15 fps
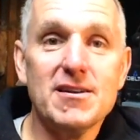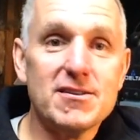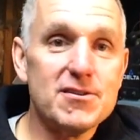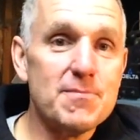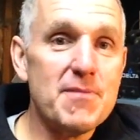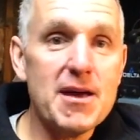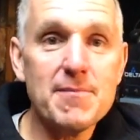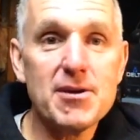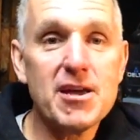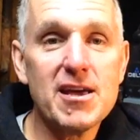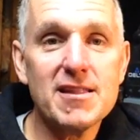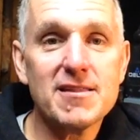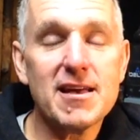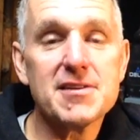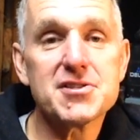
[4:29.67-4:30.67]
to maybe
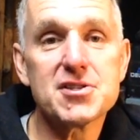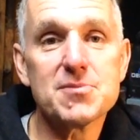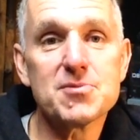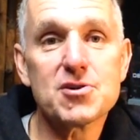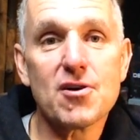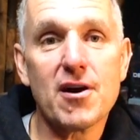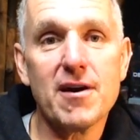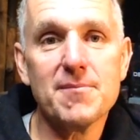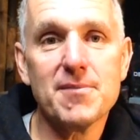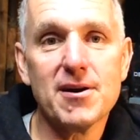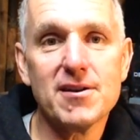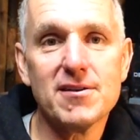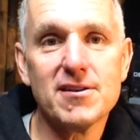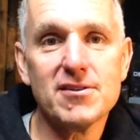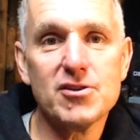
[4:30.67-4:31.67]
hit that subscribe
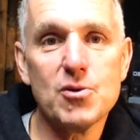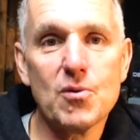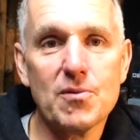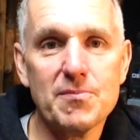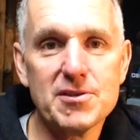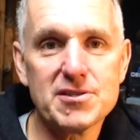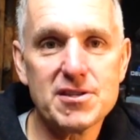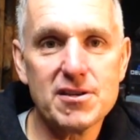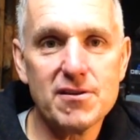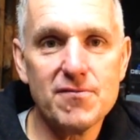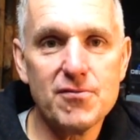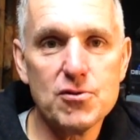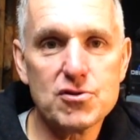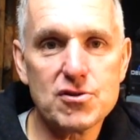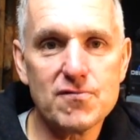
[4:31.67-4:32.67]
button, and you won't miss any
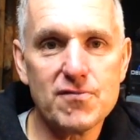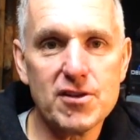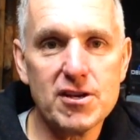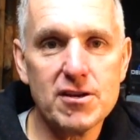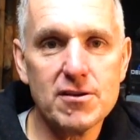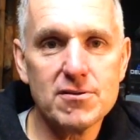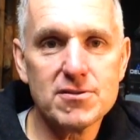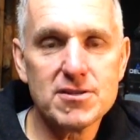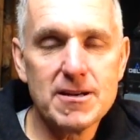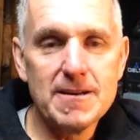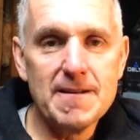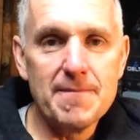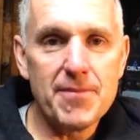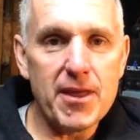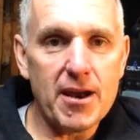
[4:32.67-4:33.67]
future videos
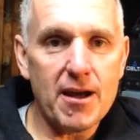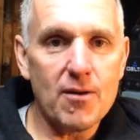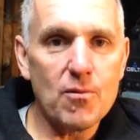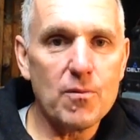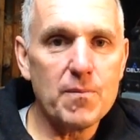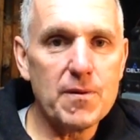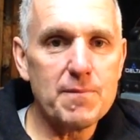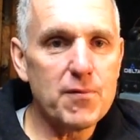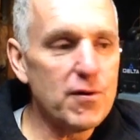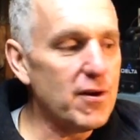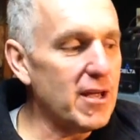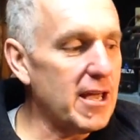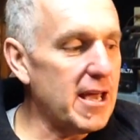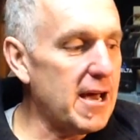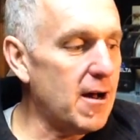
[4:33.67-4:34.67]
that I will be
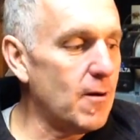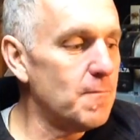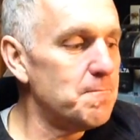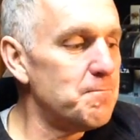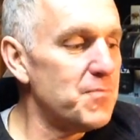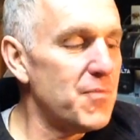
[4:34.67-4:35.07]
putting out.